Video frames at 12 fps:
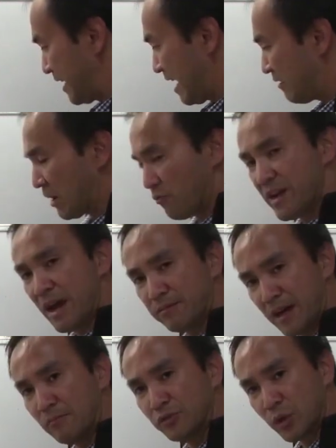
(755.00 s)
that we have
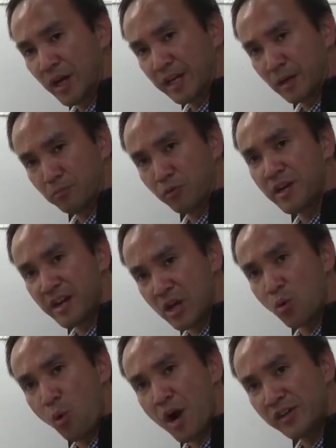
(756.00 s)
come to a complete
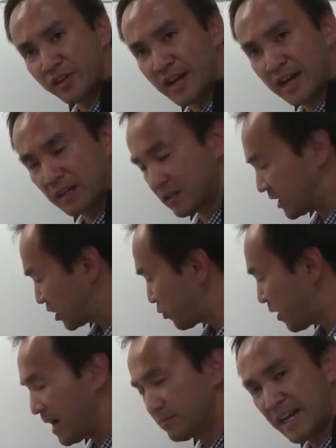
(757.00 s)
equation that
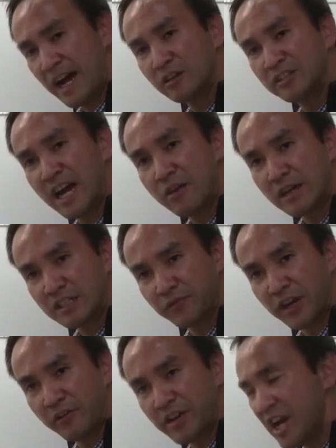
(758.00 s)
describes our direct
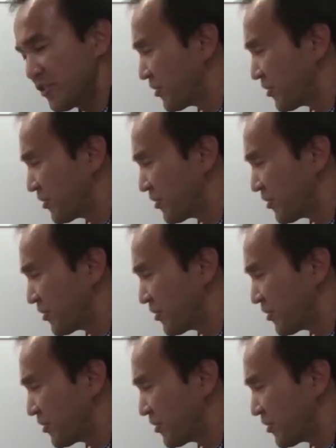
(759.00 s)
variation